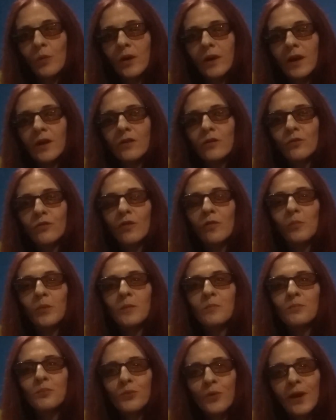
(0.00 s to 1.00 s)
Why can't you just
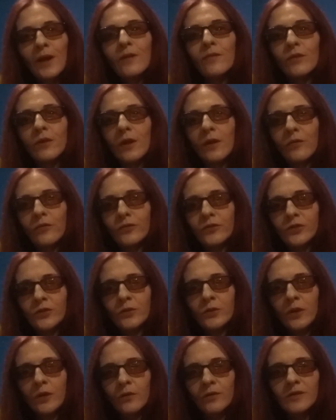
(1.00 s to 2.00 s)
be brave enough
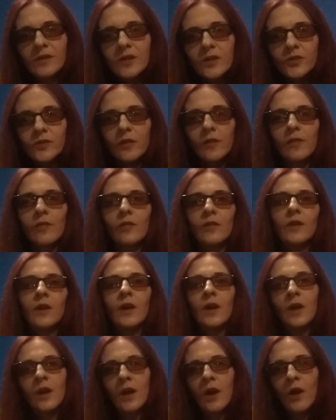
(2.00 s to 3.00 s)
to, you know, dish this
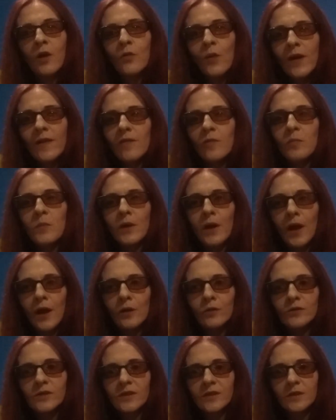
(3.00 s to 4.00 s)
harassment
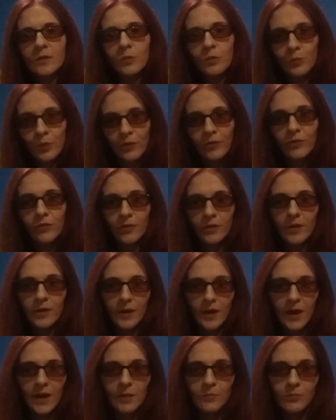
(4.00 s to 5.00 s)
out with
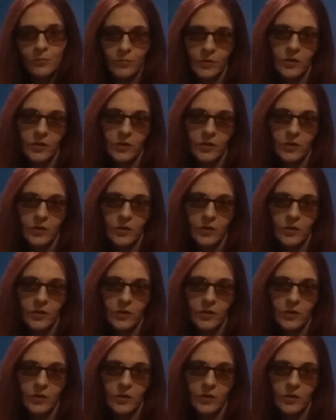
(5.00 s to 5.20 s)
a name?